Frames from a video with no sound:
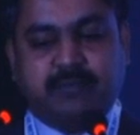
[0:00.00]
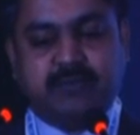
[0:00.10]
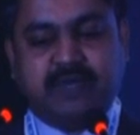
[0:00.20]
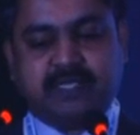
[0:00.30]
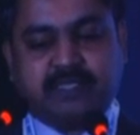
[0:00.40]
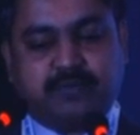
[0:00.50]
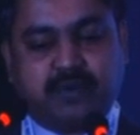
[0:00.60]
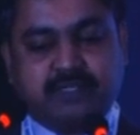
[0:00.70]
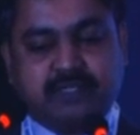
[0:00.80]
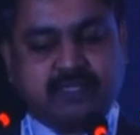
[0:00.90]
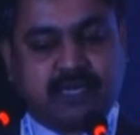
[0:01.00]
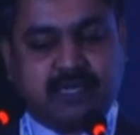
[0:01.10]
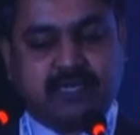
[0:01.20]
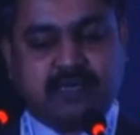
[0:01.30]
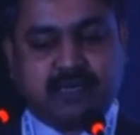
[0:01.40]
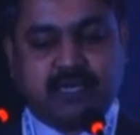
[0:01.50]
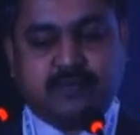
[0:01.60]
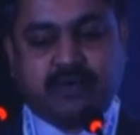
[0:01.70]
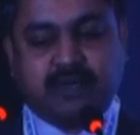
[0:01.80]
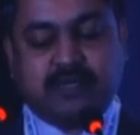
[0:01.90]
implementation process, conducted
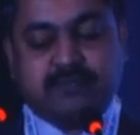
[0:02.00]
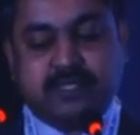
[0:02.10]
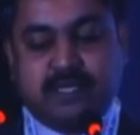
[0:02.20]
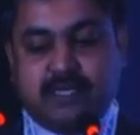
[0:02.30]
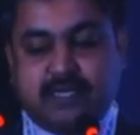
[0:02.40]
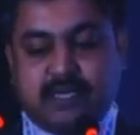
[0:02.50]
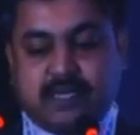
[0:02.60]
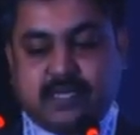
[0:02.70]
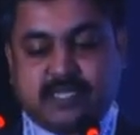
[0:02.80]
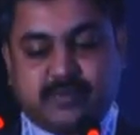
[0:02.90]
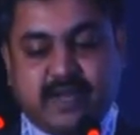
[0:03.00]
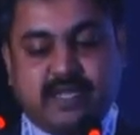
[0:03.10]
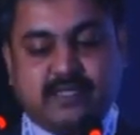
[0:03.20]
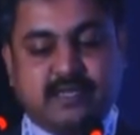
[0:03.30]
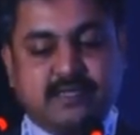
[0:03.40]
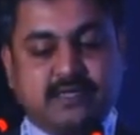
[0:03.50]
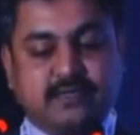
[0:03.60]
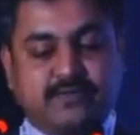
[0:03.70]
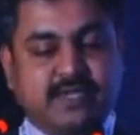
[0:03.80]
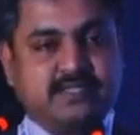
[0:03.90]
training programs explaining the intent
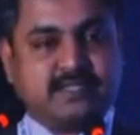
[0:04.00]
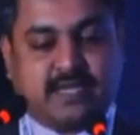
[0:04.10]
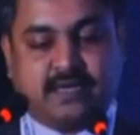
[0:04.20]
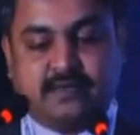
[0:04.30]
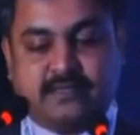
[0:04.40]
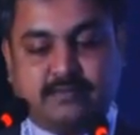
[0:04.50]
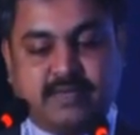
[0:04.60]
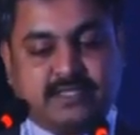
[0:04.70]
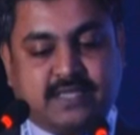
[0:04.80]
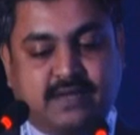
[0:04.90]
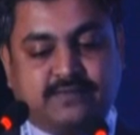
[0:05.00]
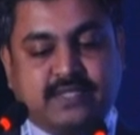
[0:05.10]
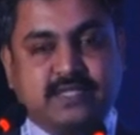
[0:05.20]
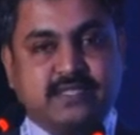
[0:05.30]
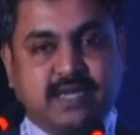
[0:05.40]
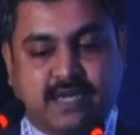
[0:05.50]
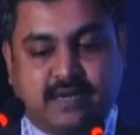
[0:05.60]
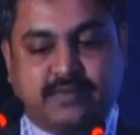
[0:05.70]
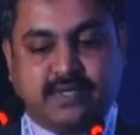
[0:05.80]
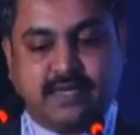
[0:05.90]
of each standards. My staffs easily
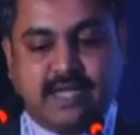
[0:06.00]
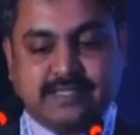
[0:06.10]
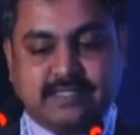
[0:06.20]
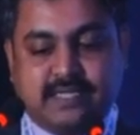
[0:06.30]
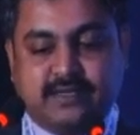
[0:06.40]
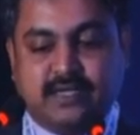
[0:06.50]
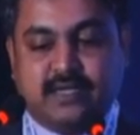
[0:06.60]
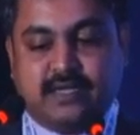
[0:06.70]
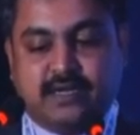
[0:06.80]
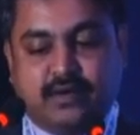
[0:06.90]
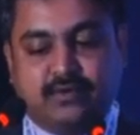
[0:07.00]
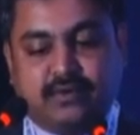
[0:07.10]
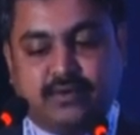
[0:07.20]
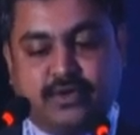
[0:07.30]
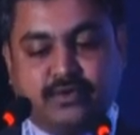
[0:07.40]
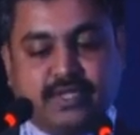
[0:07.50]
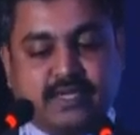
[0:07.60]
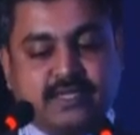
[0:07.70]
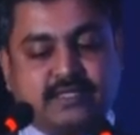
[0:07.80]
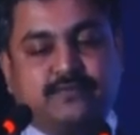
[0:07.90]
adapted as they now knew
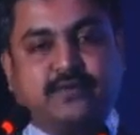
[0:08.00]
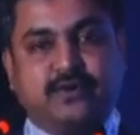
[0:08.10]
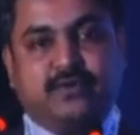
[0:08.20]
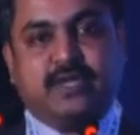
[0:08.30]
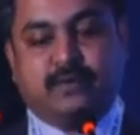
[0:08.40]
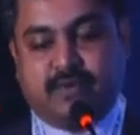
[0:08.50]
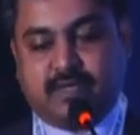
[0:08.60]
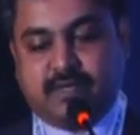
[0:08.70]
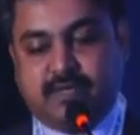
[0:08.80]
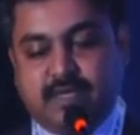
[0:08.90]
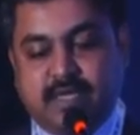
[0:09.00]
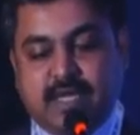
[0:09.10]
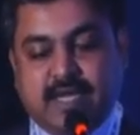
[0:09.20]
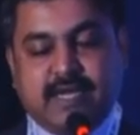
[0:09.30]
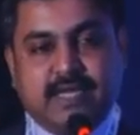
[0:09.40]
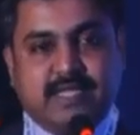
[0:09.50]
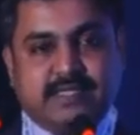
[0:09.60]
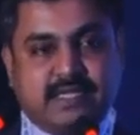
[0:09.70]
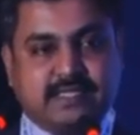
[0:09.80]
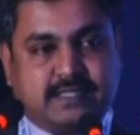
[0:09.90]
the reason for doing the work and
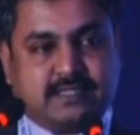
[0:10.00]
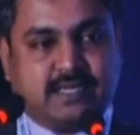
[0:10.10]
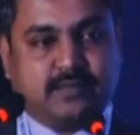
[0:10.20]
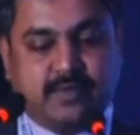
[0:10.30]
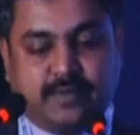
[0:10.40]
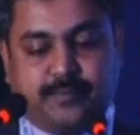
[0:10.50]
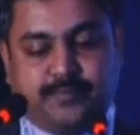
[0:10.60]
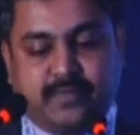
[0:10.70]
easily sustainable.